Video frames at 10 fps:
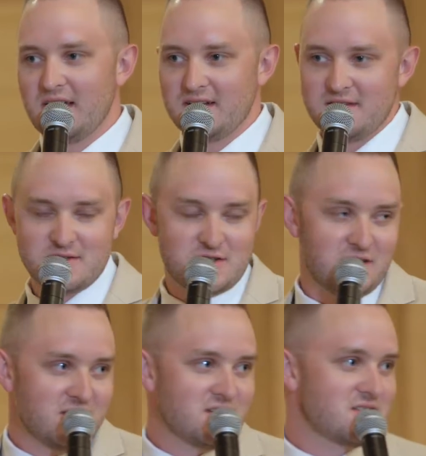And
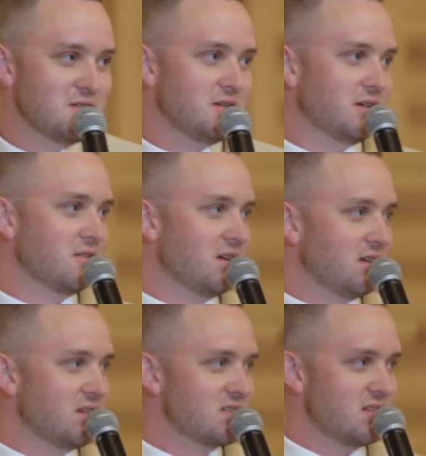Jillian still hung
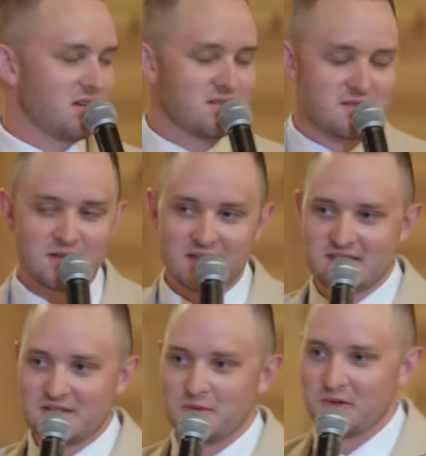around to this day, so I
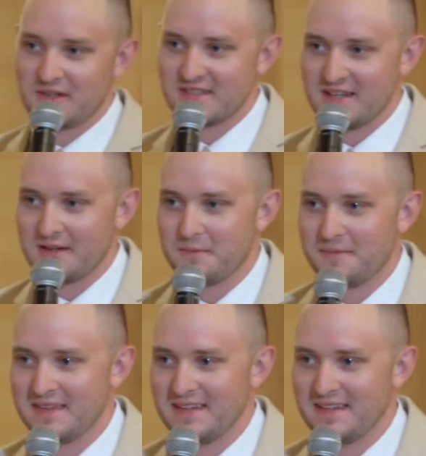guess it worked out.